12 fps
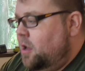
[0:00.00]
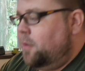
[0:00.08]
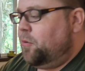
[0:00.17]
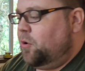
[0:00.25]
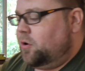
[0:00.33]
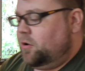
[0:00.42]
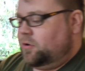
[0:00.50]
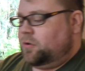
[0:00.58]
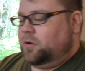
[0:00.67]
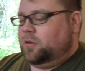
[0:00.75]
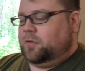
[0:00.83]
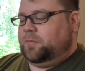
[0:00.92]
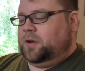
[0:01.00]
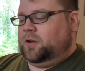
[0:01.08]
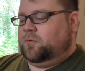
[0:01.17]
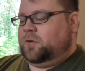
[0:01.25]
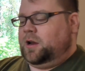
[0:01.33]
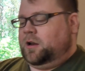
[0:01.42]
Pro controller
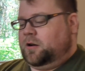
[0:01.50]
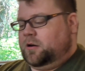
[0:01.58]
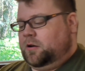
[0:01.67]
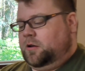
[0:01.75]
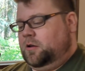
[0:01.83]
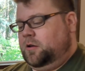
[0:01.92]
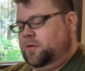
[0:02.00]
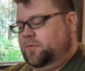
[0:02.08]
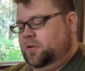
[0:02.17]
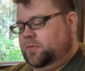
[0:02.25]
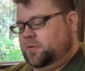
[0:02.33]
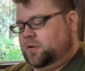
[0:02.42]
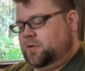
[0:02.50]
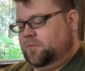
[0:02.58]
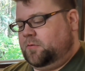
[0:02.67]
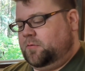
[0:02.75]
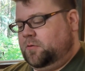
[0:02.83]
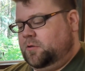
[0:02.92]
being wider feels more
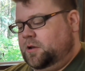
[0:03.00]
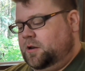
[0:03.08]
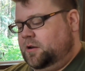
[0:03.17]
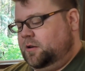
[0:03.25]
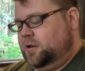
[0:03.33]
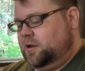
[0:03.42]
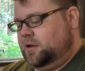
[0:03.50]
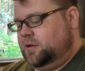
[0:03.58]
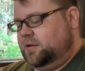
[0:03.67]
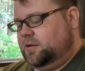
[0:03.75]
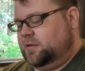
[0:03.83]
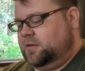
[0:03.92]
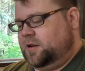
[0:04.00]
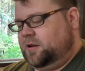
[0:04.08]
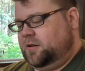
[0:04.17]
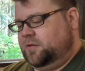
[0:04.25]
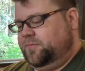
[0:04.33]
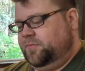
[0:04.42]
comfortable, and it just, I
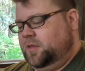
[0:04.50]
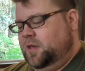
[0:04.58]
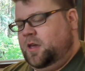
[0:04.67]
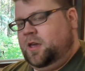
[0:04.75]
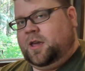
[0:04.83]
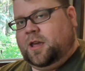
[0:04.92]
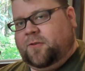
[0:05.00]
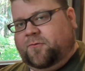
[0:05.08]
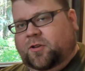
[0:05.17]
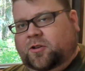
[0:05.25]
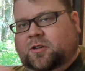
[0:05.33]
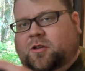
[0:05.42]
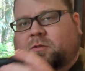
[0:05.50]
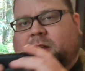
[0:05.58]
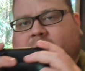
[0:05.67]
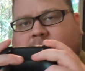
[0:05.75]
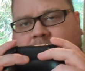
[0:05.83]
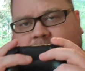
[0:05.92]
don't know, it feels too
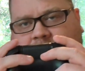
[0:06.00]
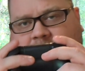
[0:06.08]
narrow